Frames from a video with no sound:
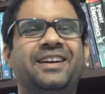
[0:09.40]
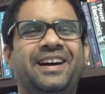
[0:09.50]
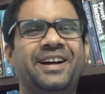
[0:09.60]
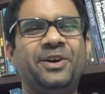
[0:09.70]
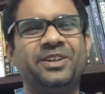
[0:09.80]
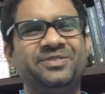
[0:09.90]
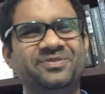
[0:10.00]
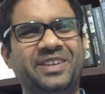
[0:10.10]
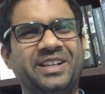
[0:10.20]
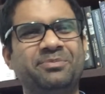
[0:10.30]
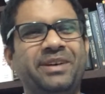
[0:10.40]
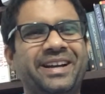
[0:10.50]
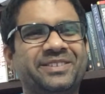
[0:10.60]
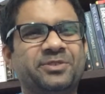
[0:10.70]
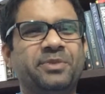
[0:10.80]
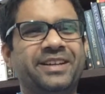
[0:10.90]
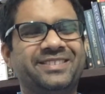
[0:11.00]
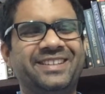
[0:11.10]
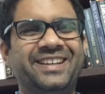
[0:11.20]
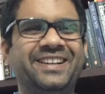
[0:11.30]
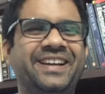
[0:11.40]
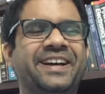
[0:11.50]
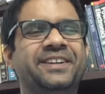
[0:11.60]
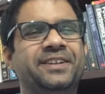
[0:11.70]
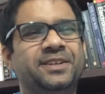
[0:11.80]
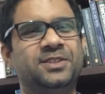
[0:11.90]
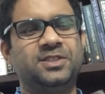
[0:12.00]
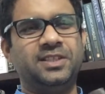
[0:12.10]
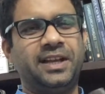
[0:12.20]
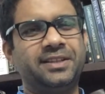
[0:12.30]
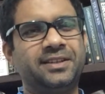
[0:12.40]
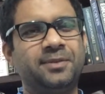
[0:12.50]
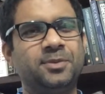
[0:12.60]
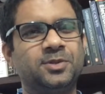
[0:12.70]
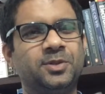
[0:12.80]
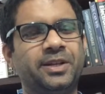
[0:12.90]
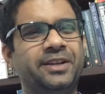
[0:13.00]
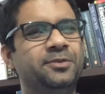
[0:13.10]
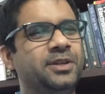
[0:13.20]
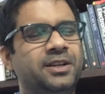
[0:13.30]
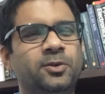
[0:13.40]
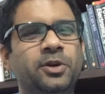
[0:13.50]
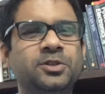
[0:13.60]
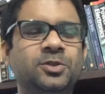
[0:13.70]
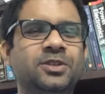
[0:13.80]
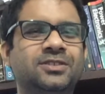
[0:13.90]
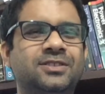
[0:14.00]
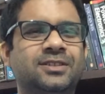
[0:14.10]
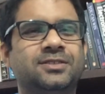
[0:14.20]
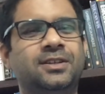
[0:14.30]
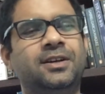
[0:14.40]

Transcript: Hi all, welcome back to my channel and this is another episode and we are going to discuss